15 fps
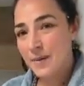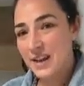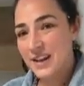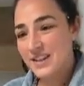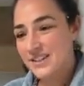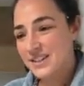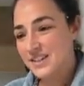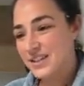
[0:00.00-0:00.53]
It
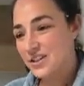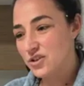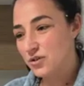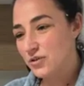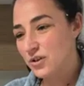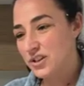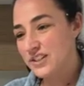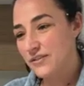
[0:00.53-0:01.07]
is
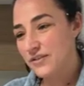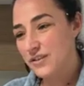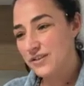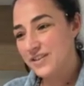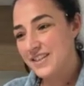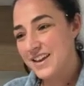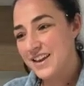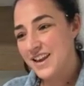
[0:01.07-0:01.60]
essential because if you're
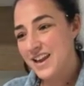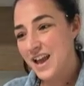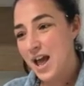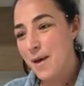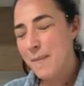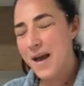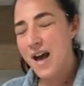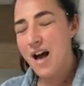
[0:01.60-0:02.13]
thinking
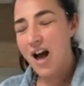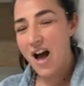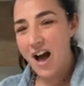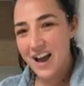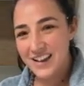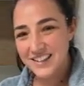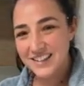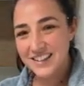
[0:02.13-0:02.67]
about
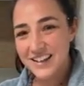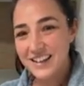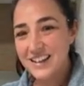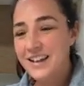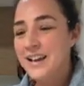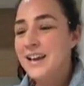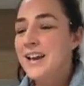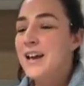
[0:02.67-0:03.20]

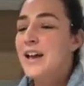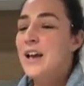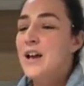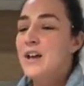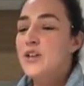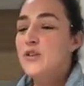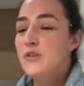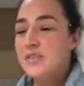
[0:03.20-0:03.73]
icing,
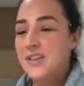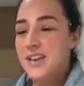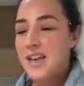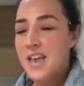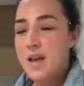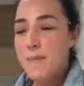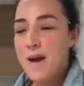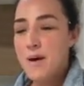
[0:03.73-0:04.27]
you're
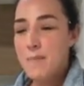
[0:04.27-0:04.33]
thinking